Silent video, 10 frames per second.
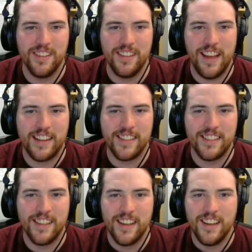
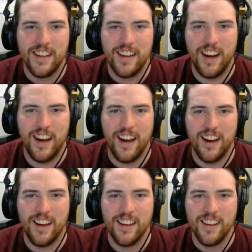next
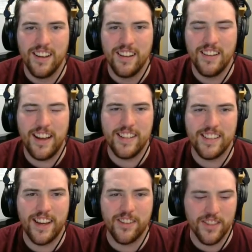uh, night
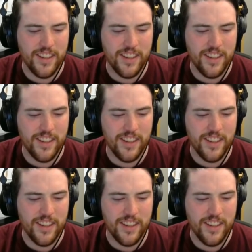cycle.